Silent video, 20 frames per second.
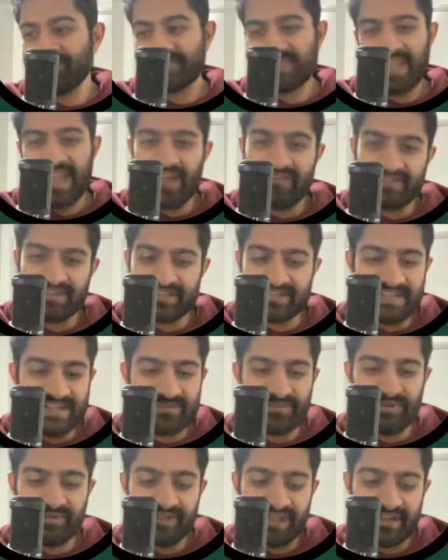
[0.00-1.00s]
having a
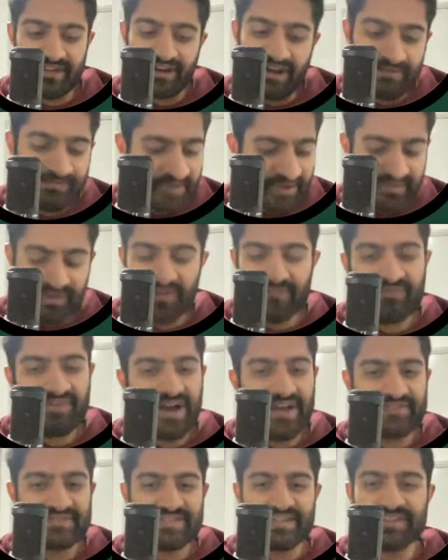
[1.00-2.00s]
team of like, all right, I've got
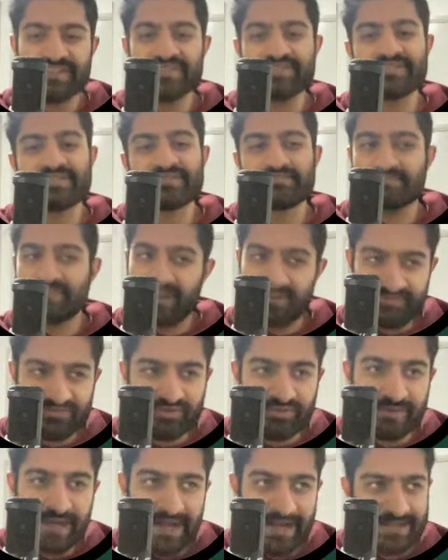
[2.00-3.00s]
5 centers, a
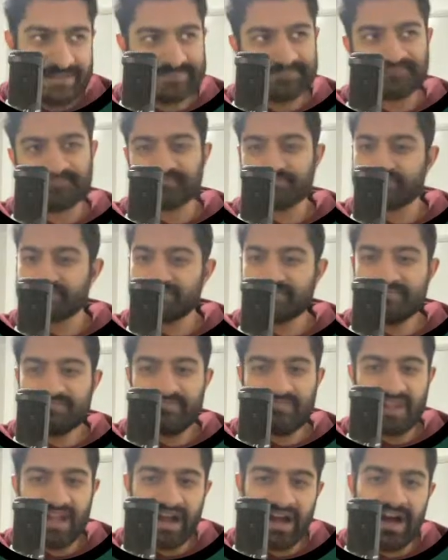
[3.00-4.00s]
fullback,
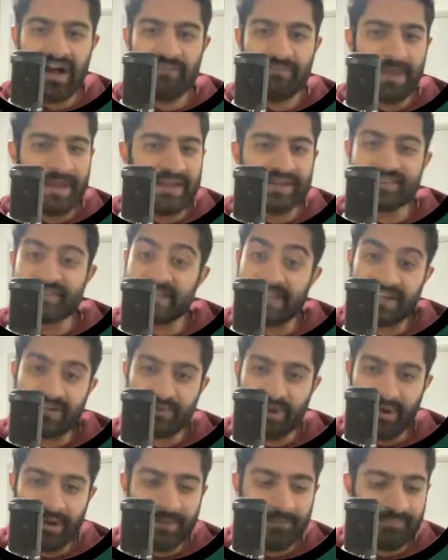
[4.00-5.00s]
a halfback and a
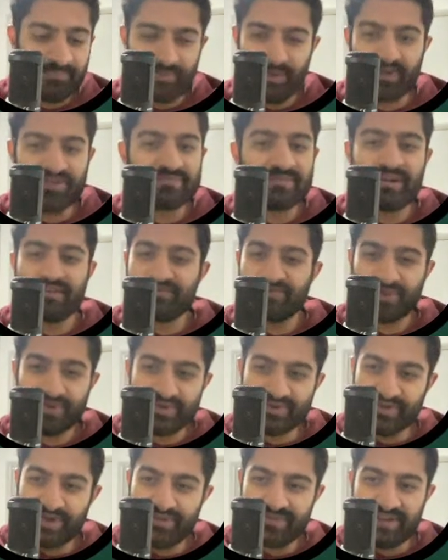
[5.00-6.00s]
second rower. Those are my 4
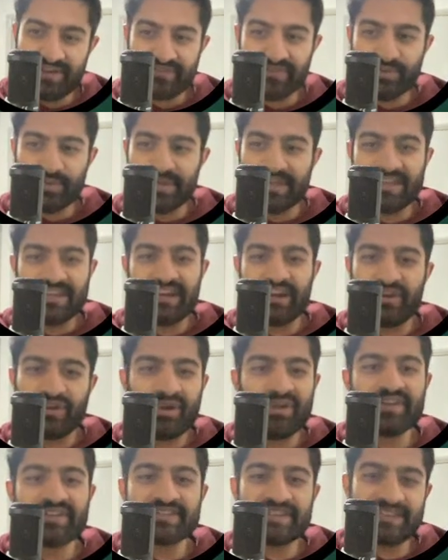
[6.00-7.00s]
reserves every week, and I
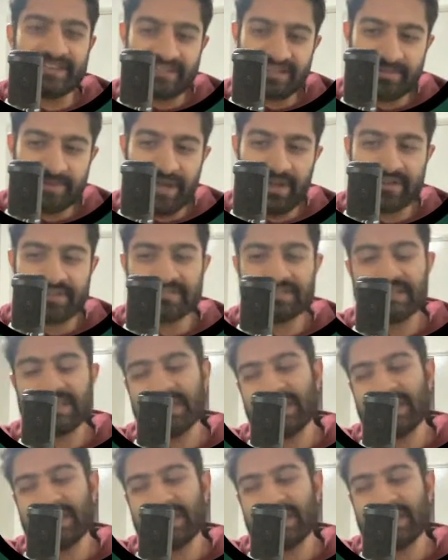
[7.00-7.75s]
don't need to think about it.